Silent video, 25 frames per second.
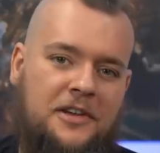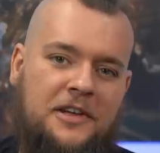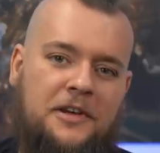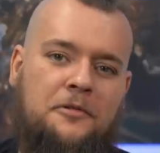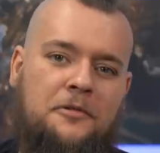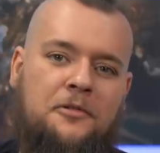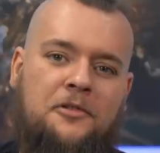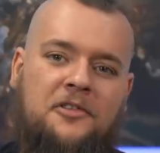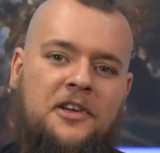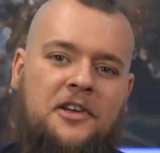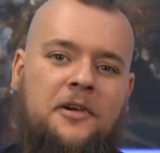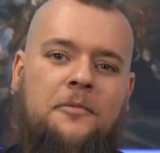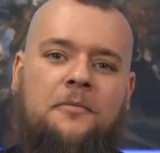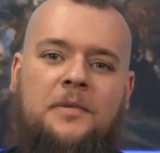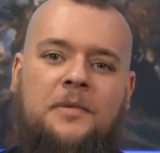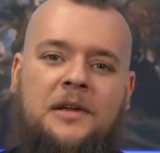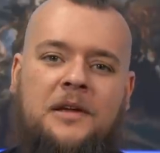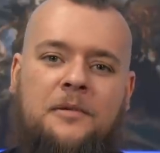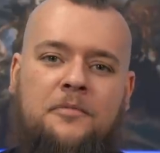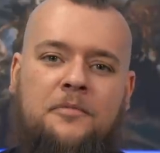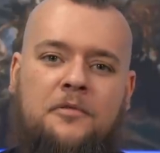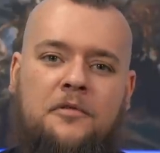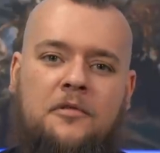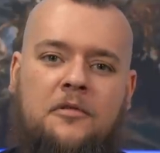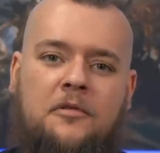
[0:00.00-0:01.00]
to heal some
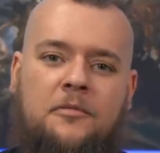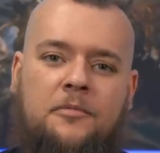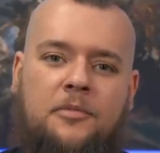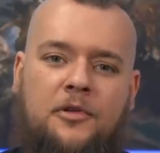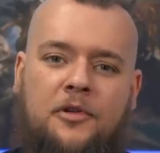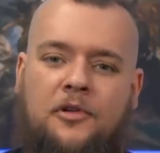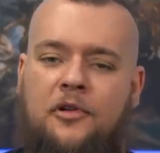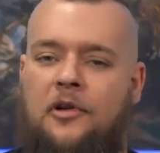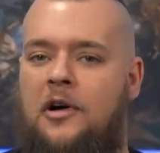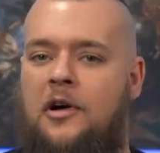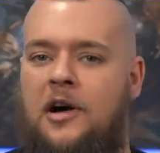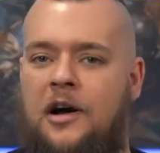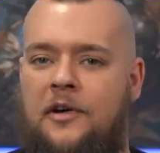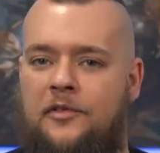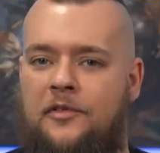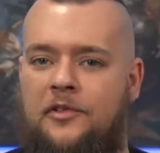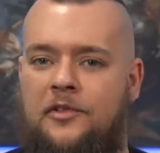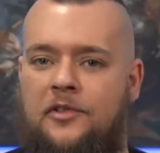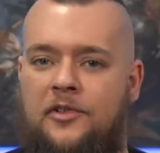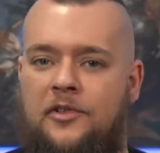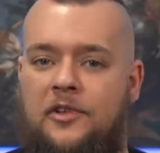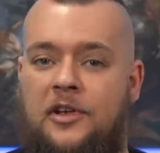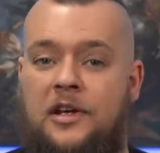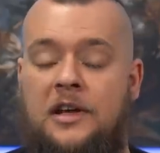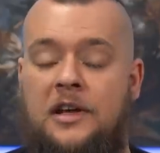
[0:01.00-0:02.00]
people, but not
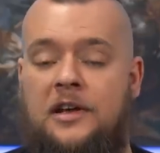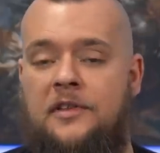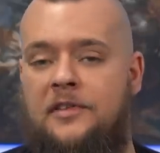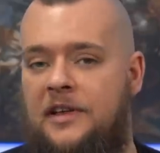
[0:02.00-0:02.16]
others.